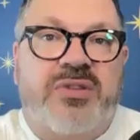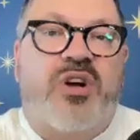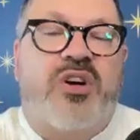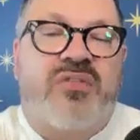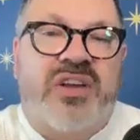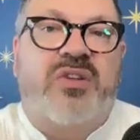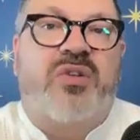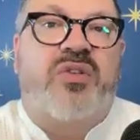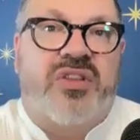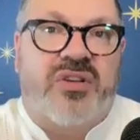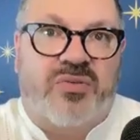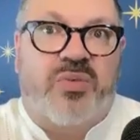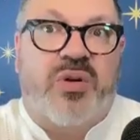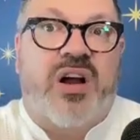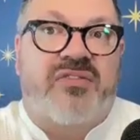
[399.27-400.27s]
the roving or the
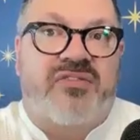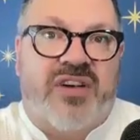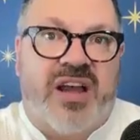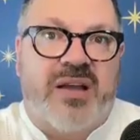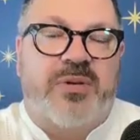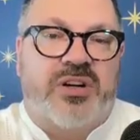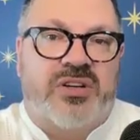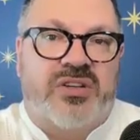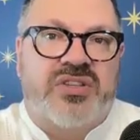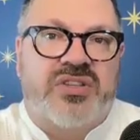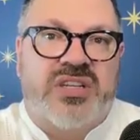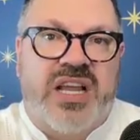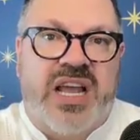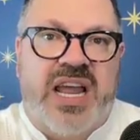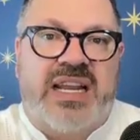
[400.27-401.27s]
raw
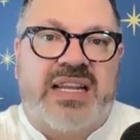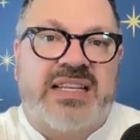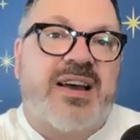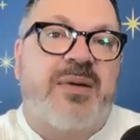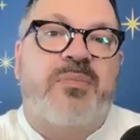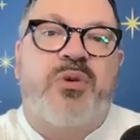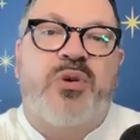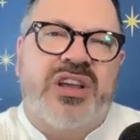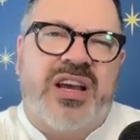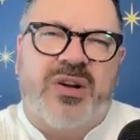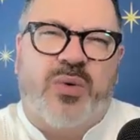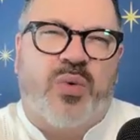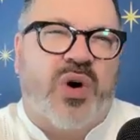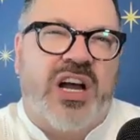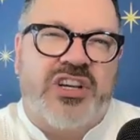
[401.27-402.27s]
fibers, and at some point you got
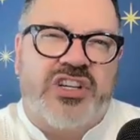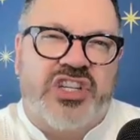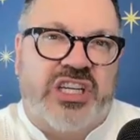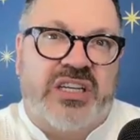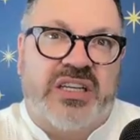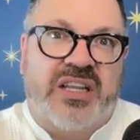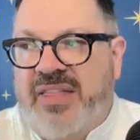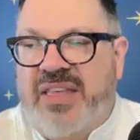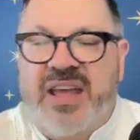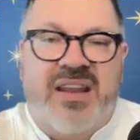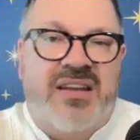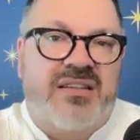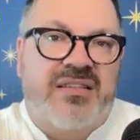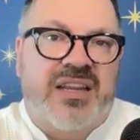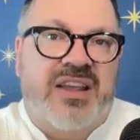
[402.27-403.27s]
to wash it. And
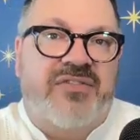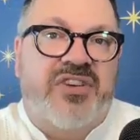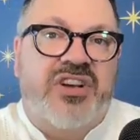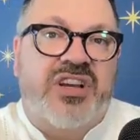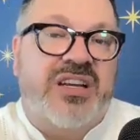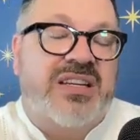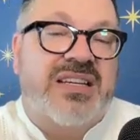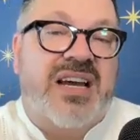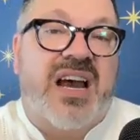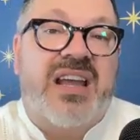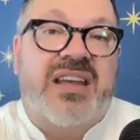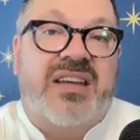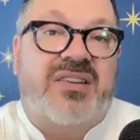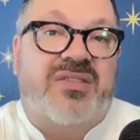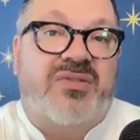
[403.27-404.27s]
then if you're going to dye
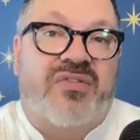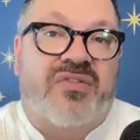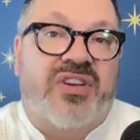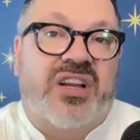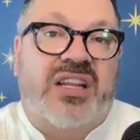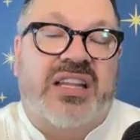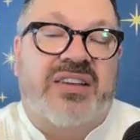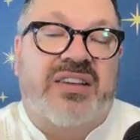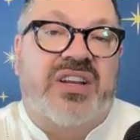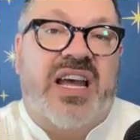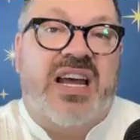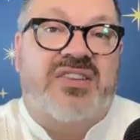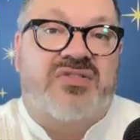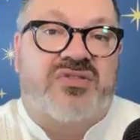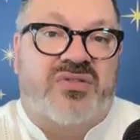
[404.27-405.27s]
it, or if you're going to leave it
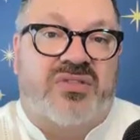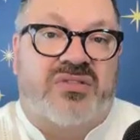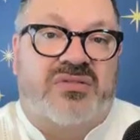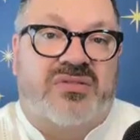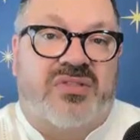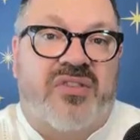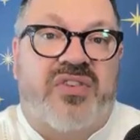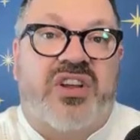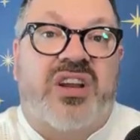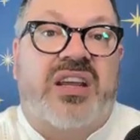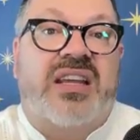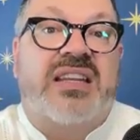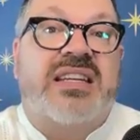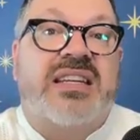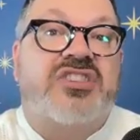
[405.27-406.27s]
natural, or if you're going
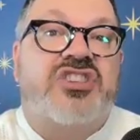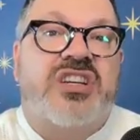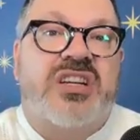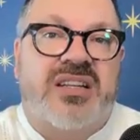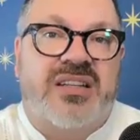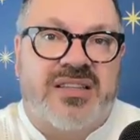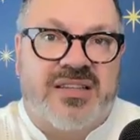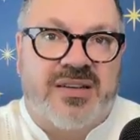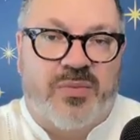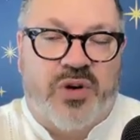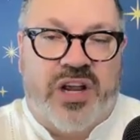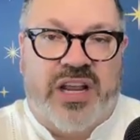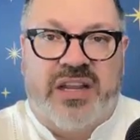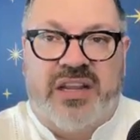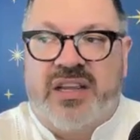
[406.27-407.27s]
to condition it in some
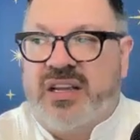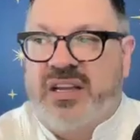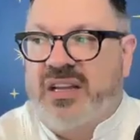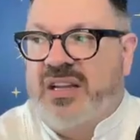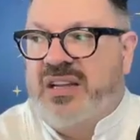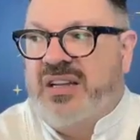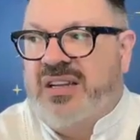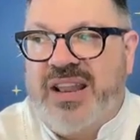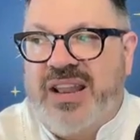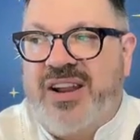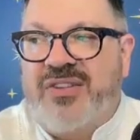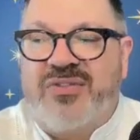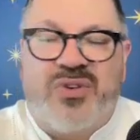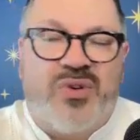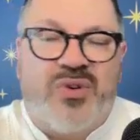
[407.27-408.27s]
way. And then,
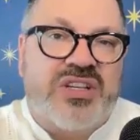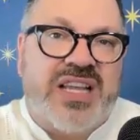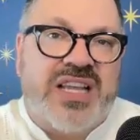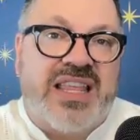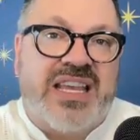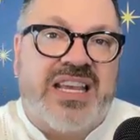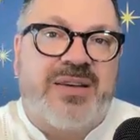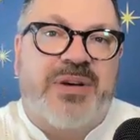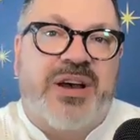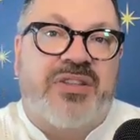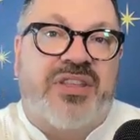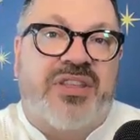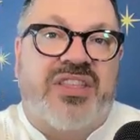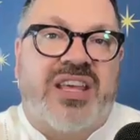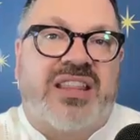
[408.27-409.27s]
of course, I think about
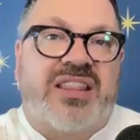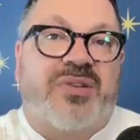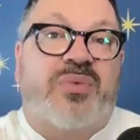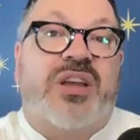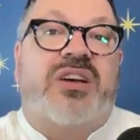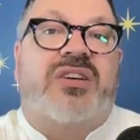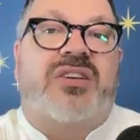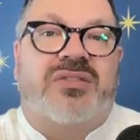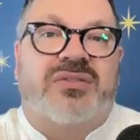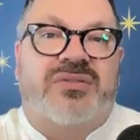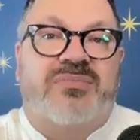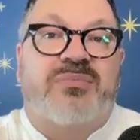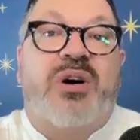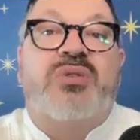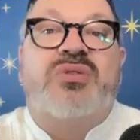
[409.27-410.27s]
the thing that we all
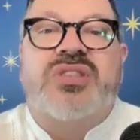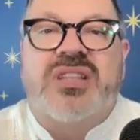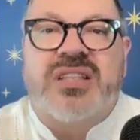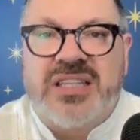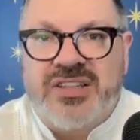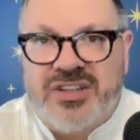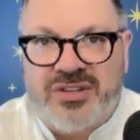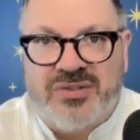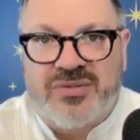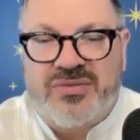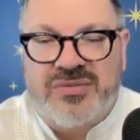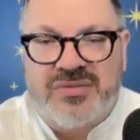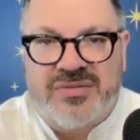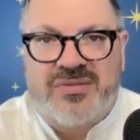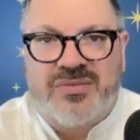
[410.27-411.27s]
mostly
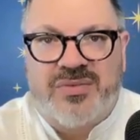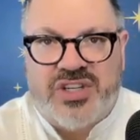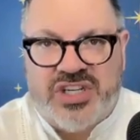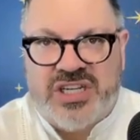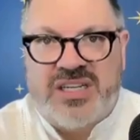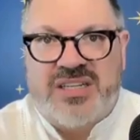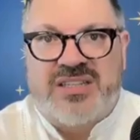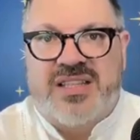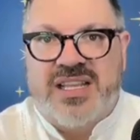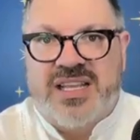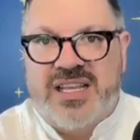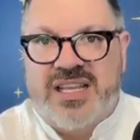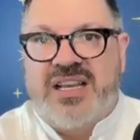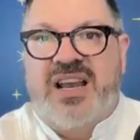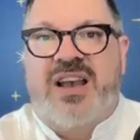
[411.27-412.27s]
do, which is
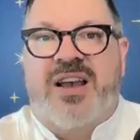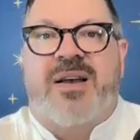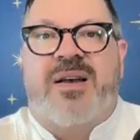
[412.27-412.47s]
the